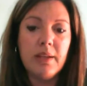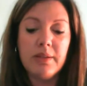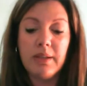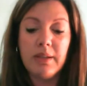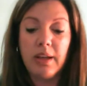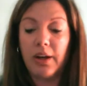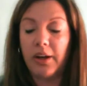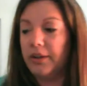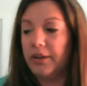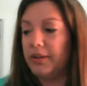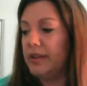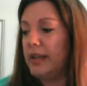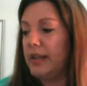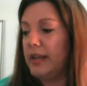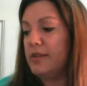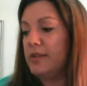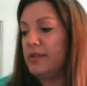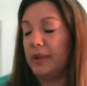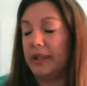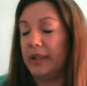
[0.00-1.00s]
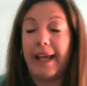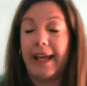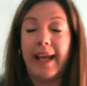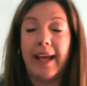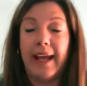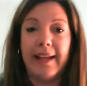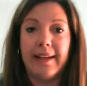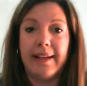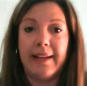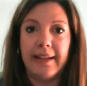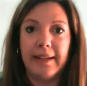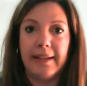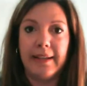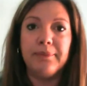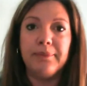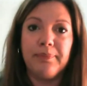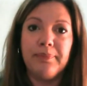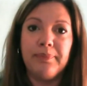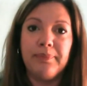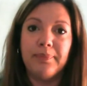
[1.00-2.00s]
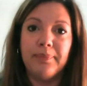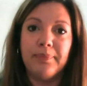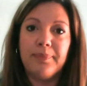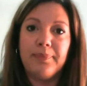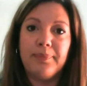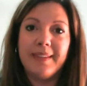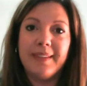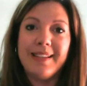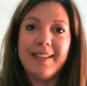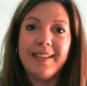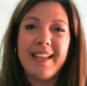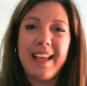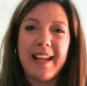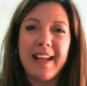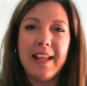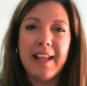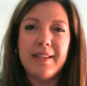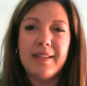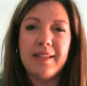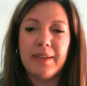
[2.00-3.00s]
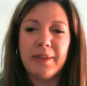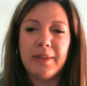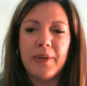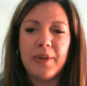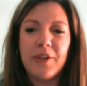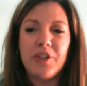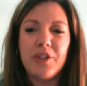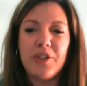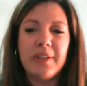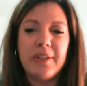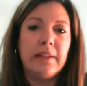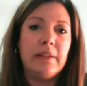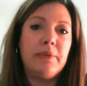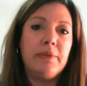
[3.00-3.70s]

So that's really handy. Does that answer the question in a